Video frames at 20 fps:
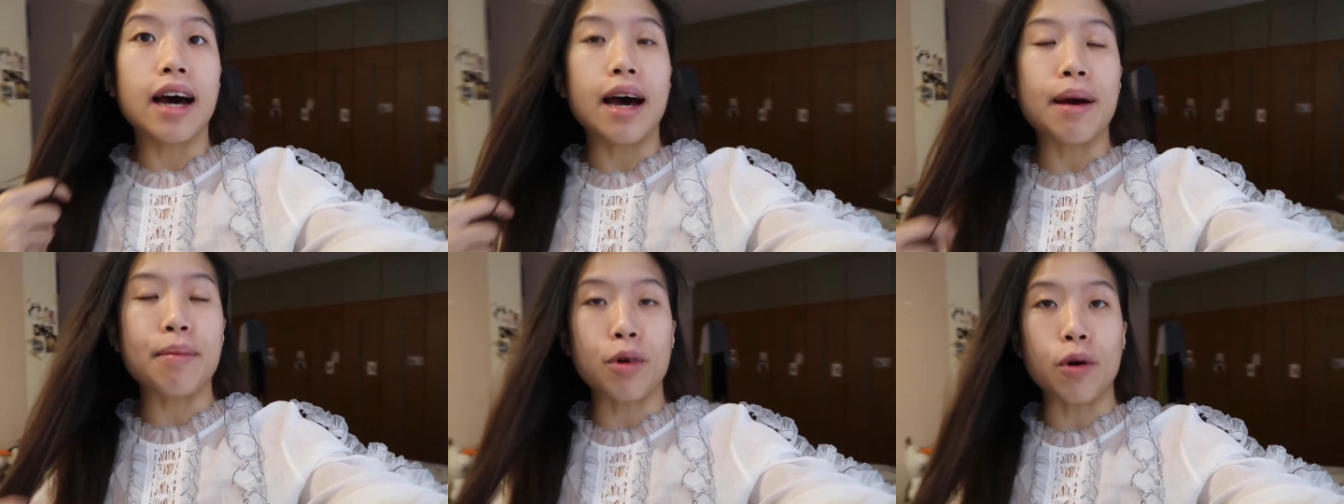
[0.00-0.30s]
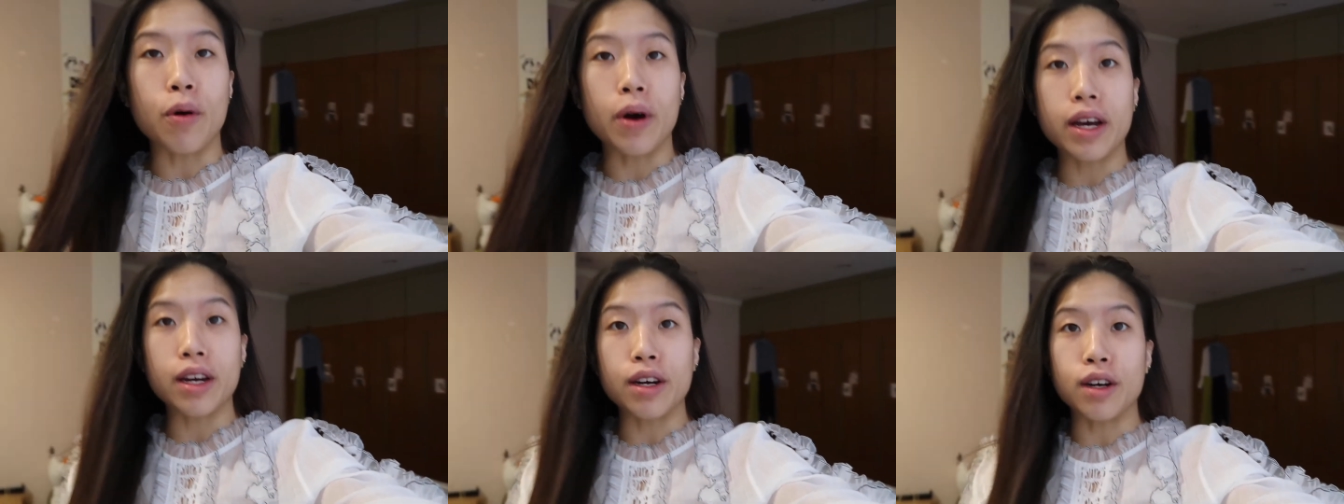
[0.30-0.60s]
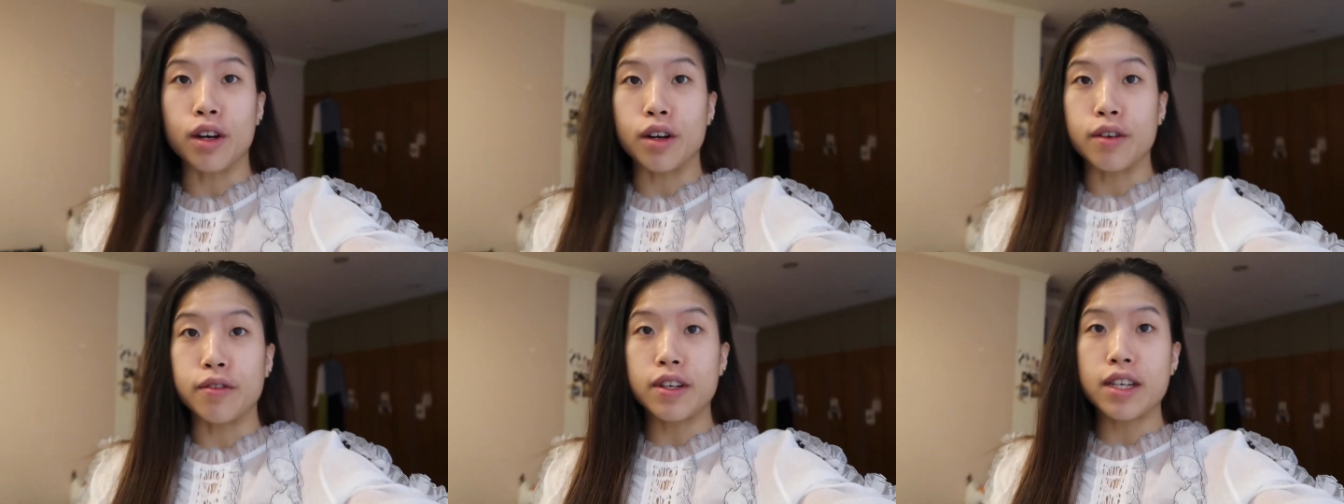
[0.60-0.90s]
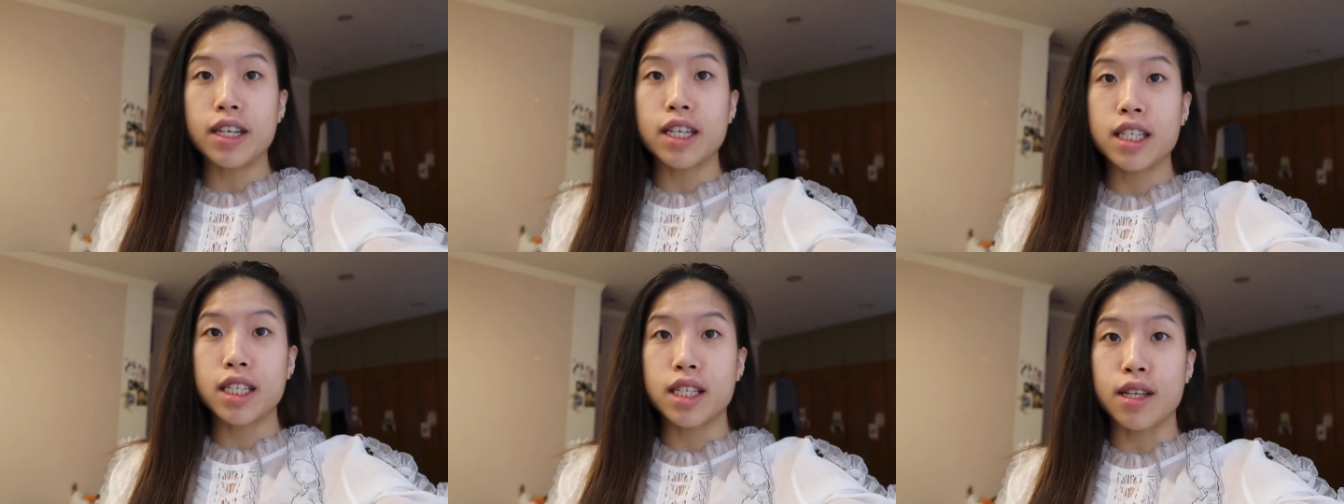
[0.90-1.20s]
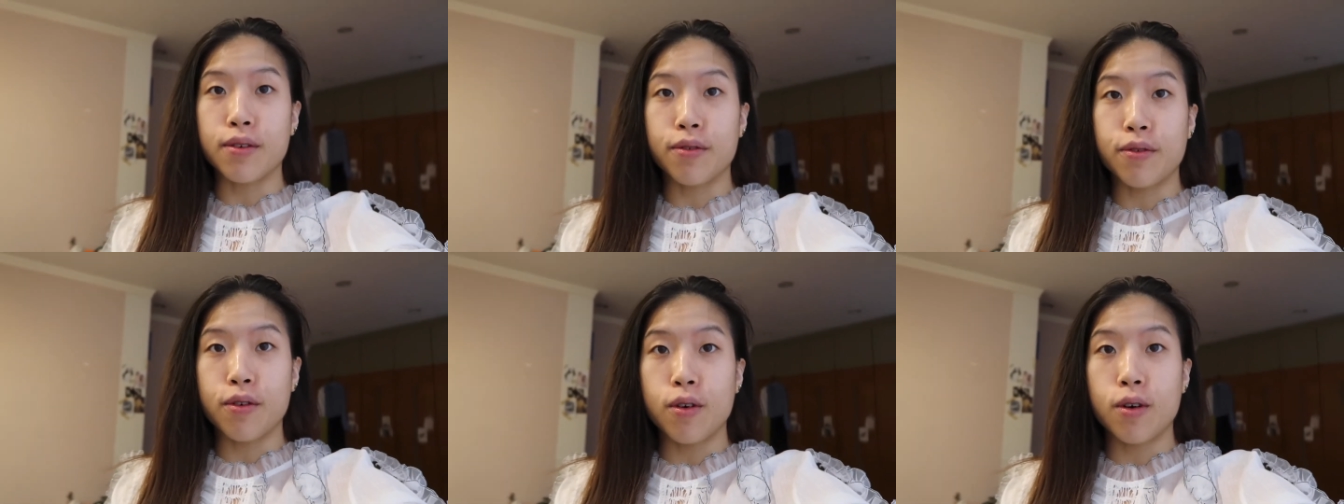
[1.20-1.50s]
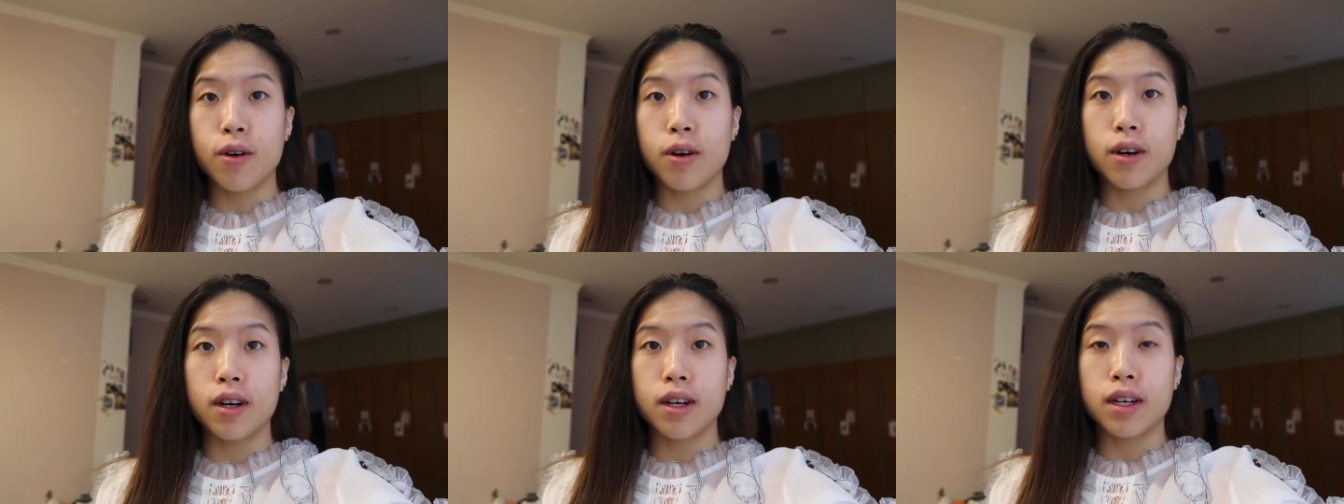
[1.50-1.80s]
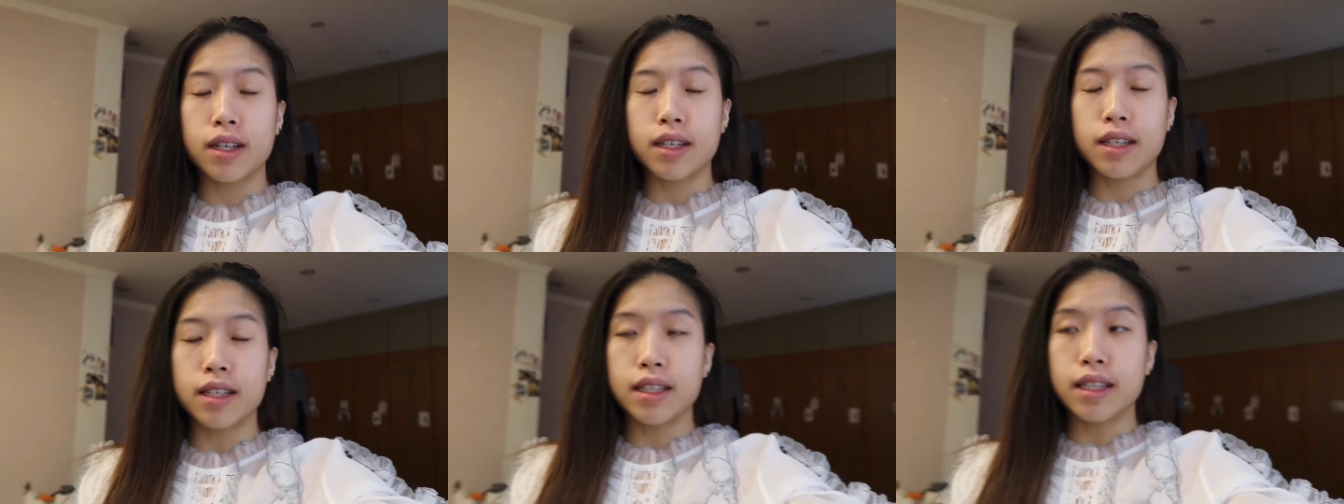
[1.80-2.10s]
I'm quite nervous
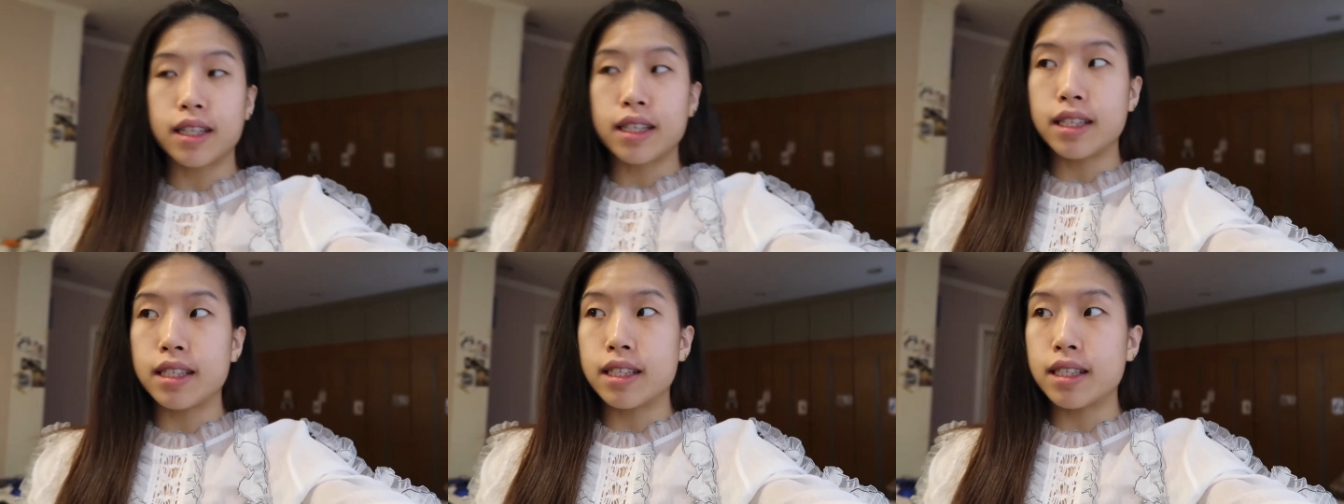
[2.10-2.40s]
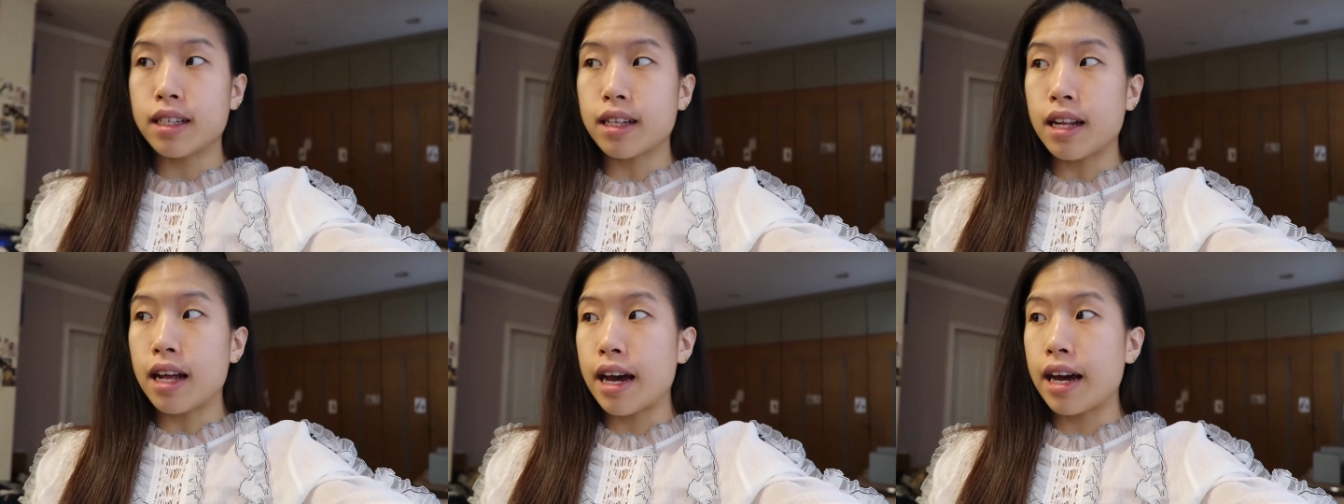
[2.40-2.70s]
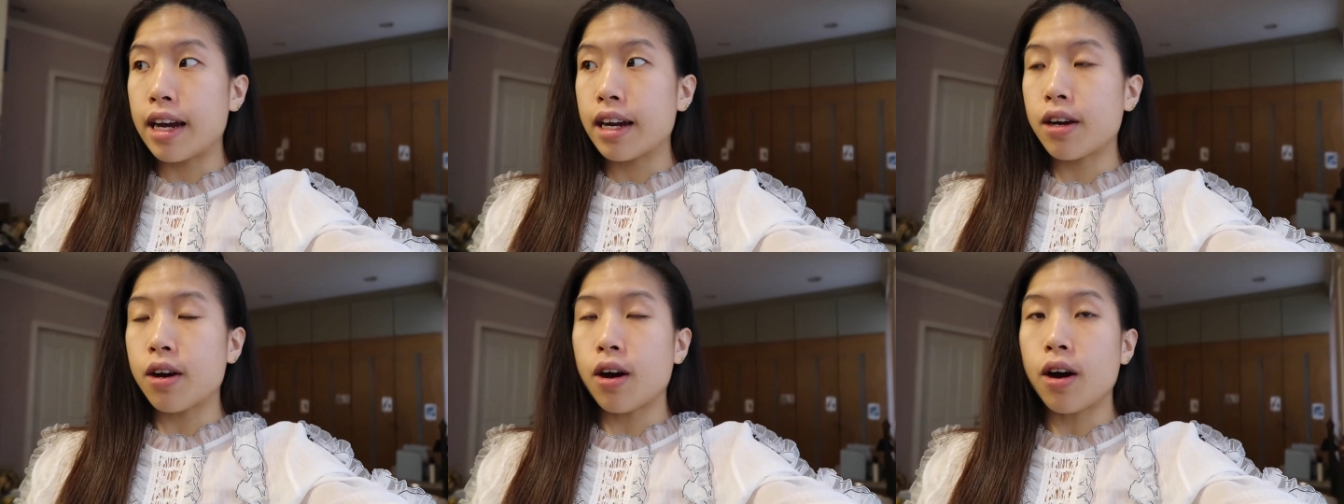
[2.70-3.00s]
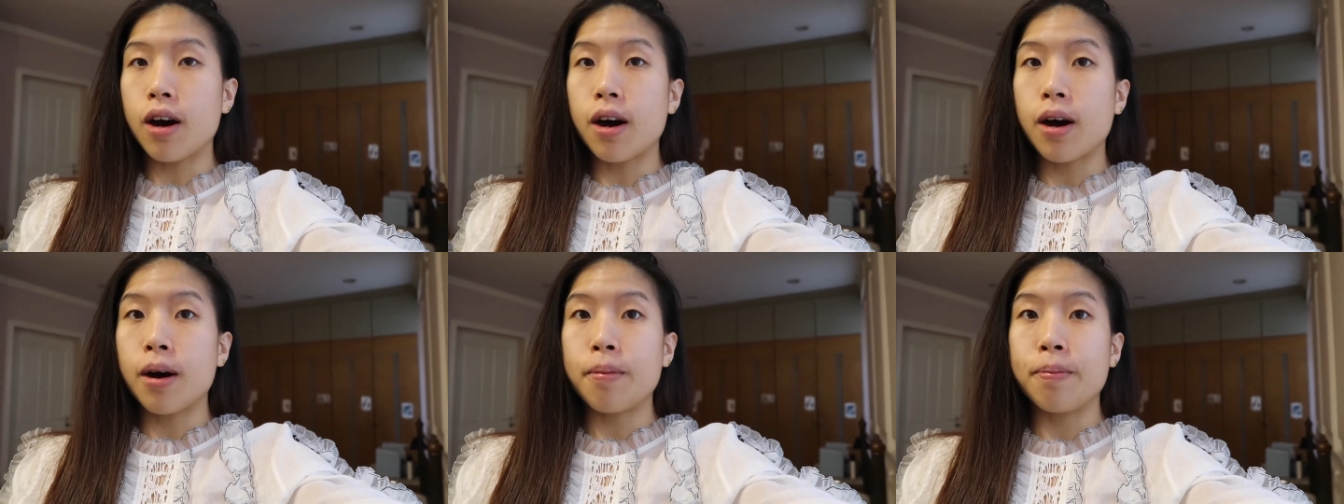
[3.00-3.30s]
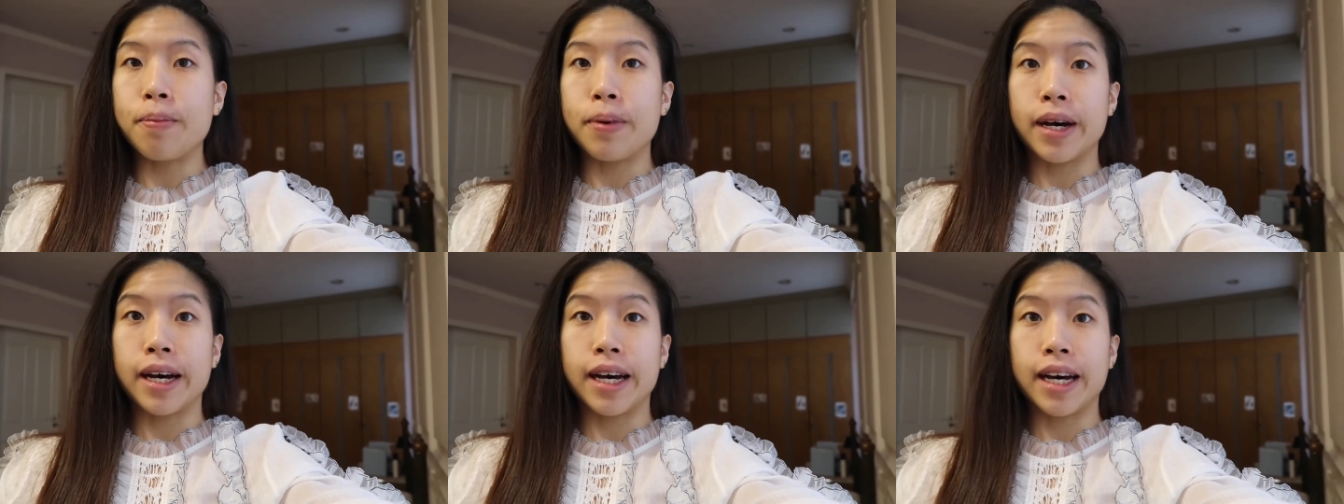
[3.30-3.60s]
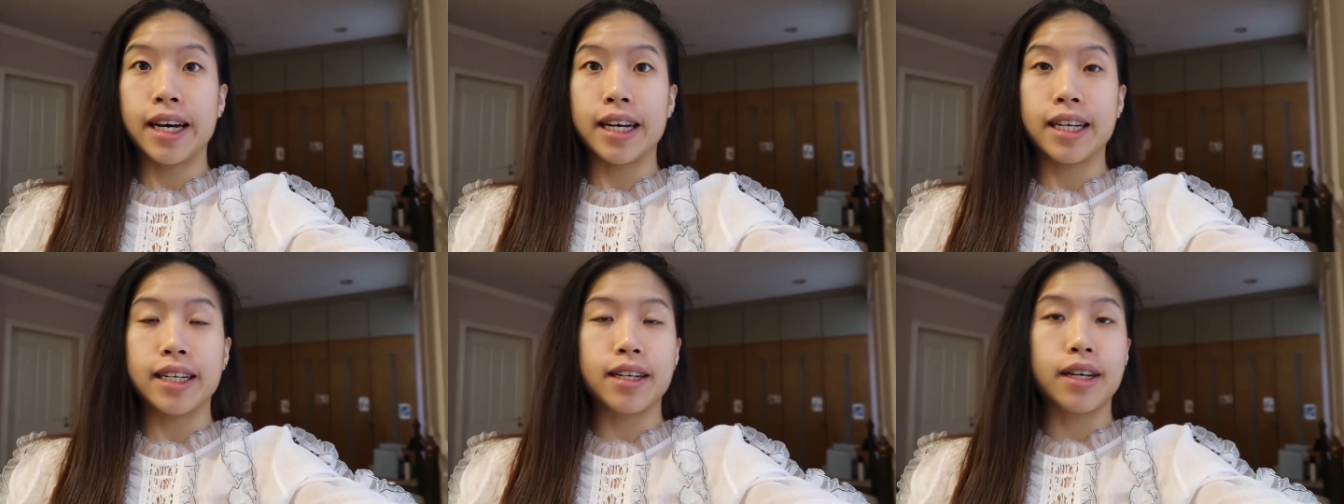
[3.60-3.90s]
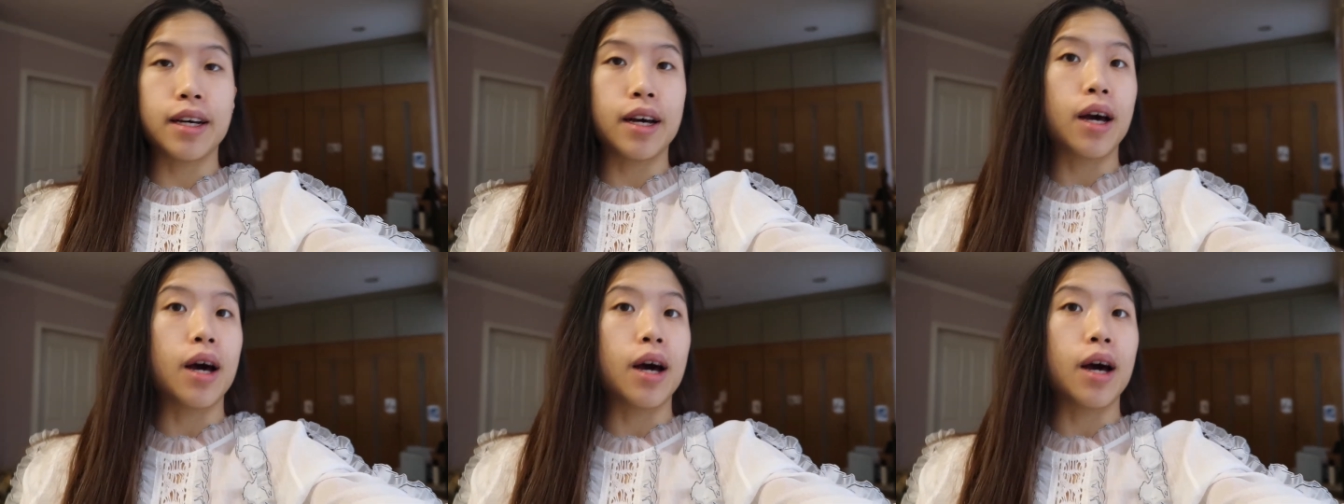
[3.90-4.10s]
for this client call, but